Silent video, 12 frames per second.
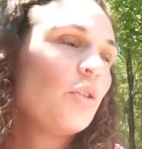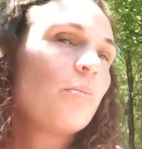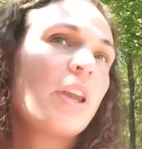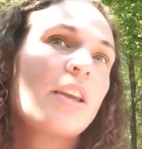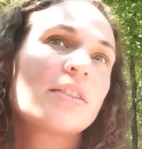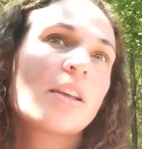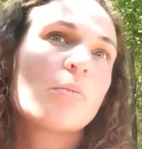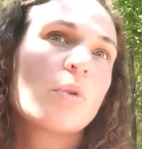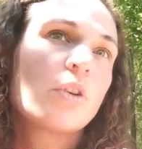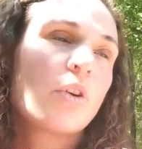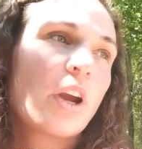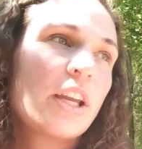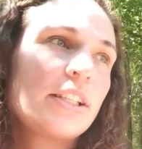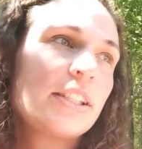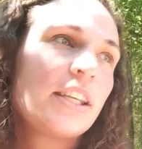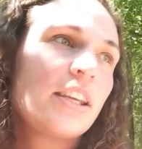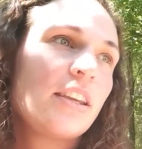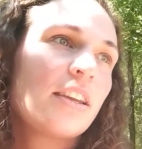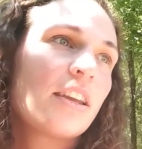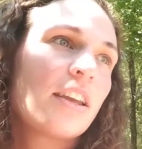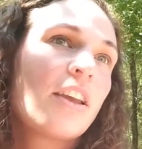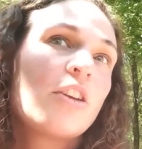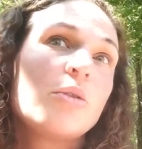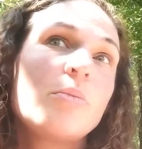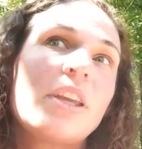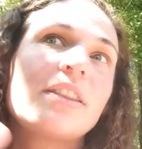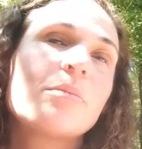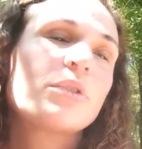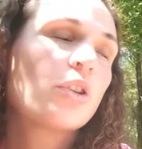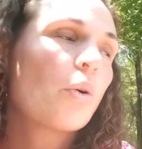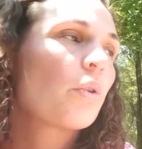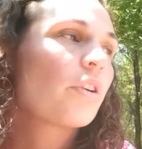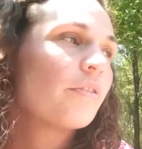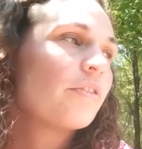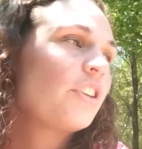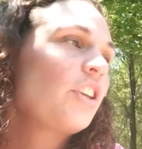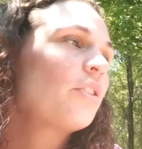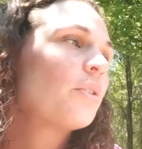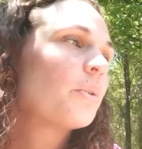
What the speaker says: You make someone crazy, you make them so confused.